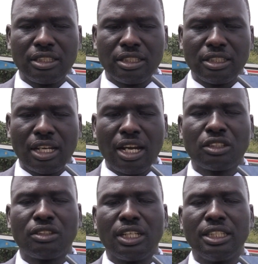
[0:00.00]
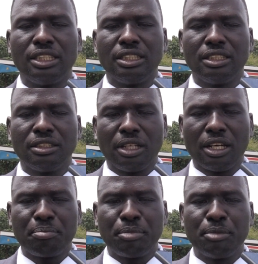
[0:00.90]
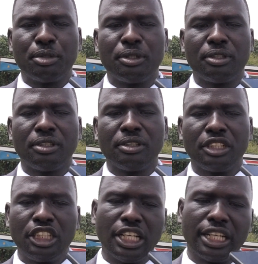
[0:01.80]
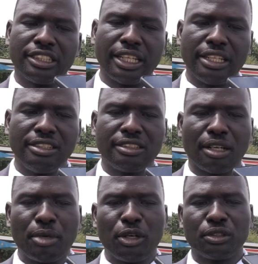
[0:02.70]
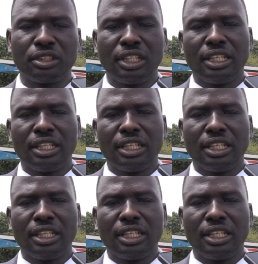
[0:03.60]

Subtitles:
actually people here says about